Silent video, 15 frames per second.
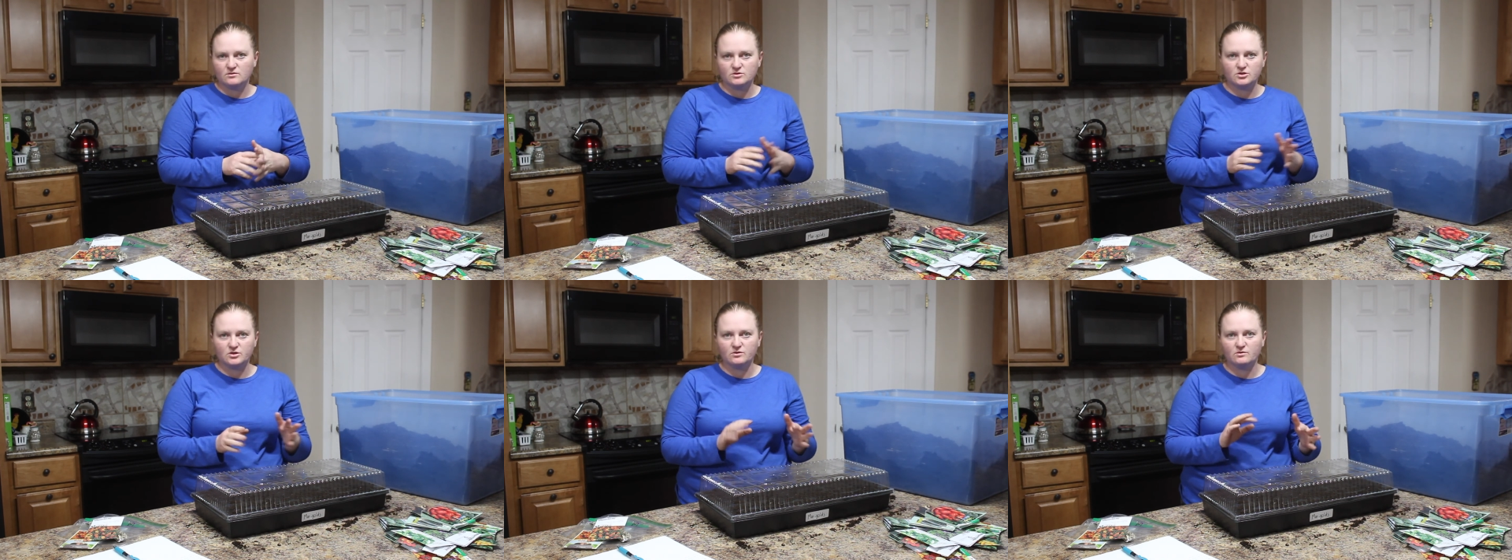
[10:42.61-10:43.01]

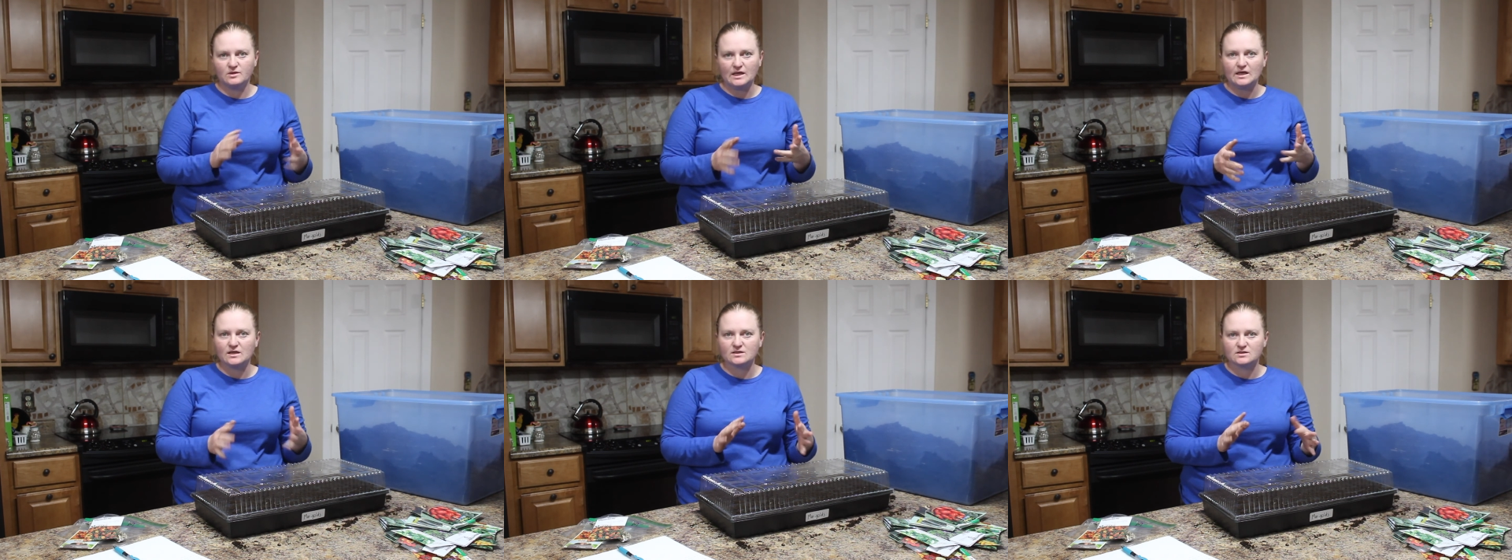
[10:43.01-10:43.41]
2
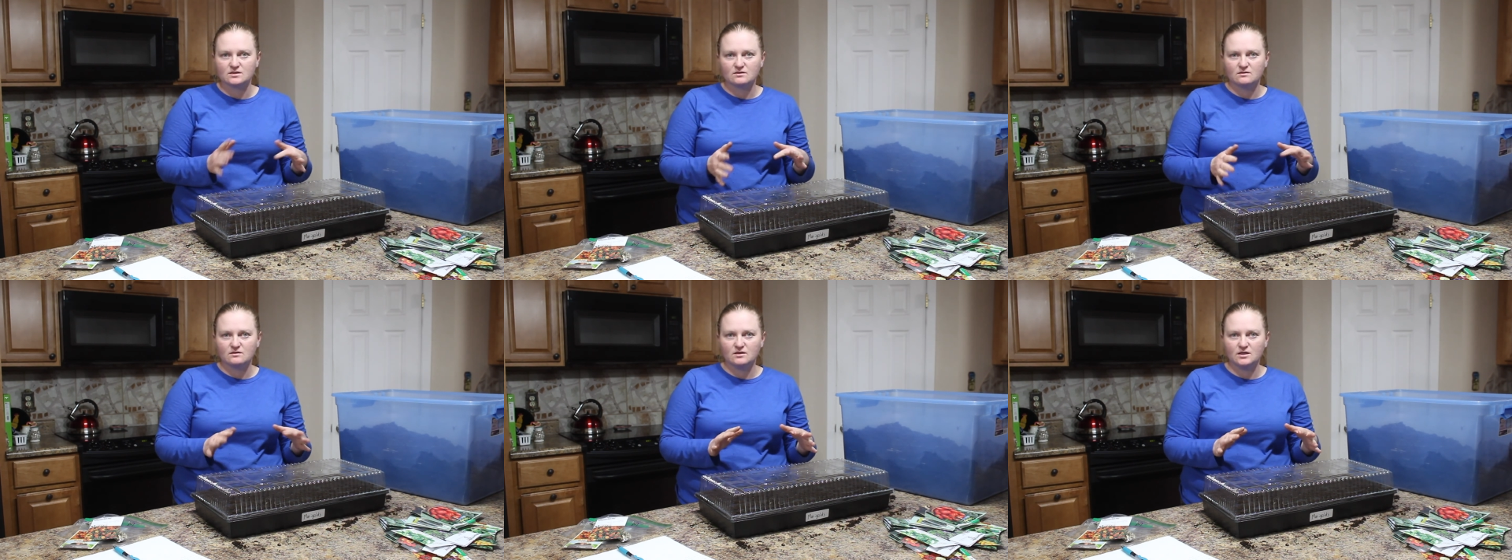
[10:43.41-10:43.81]

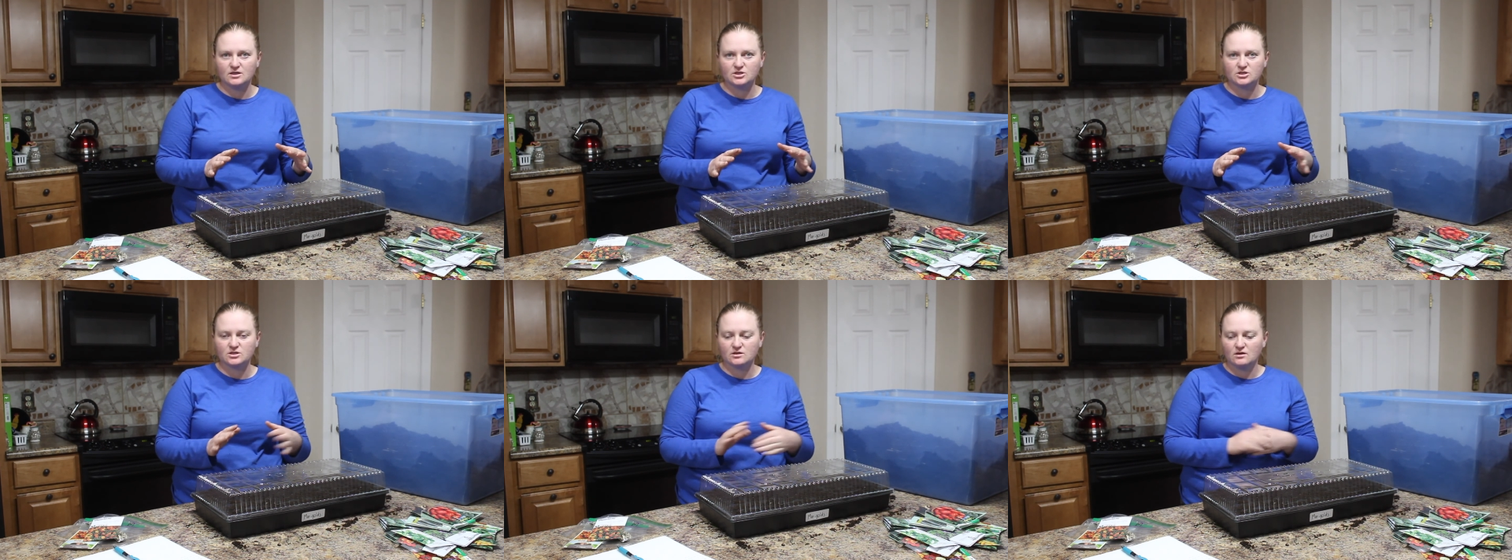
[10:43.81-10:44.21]

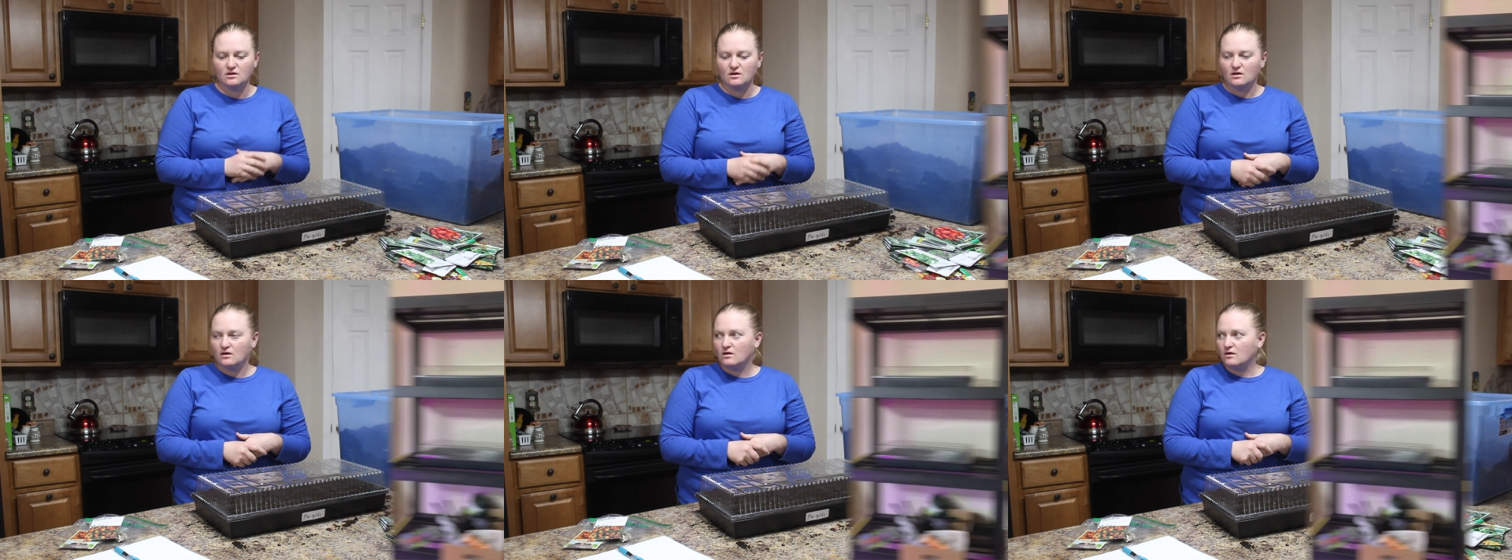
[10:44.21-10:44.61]
weeks-ish. So
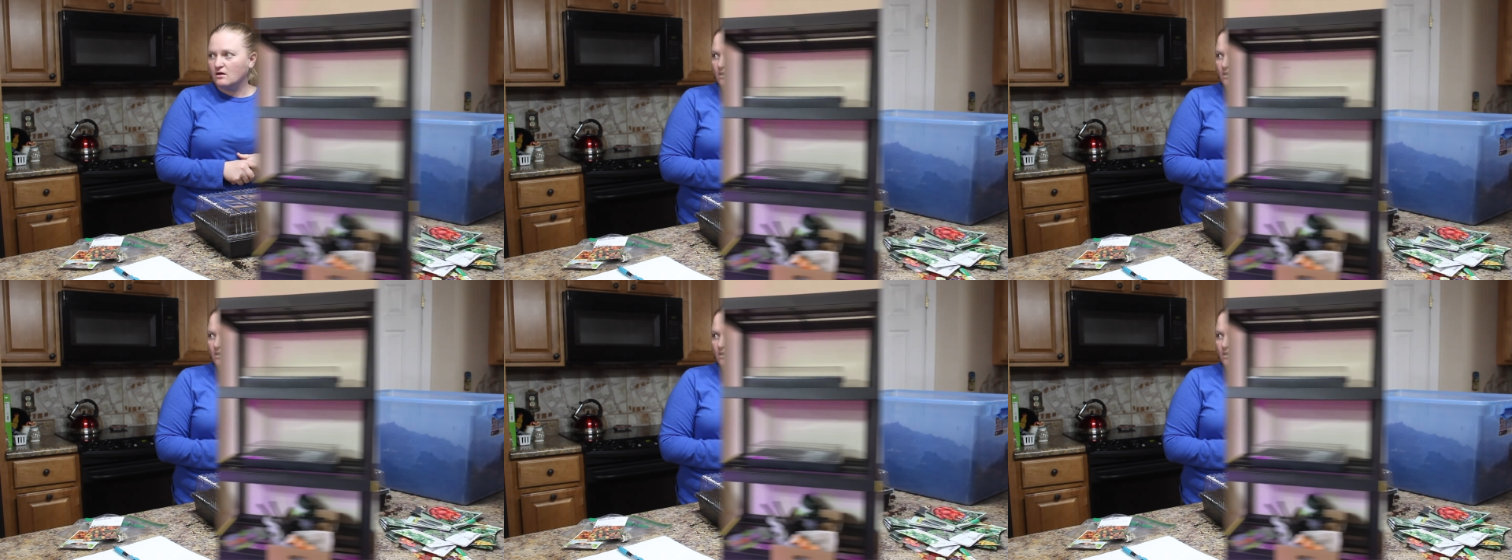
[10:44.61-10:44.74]
this is the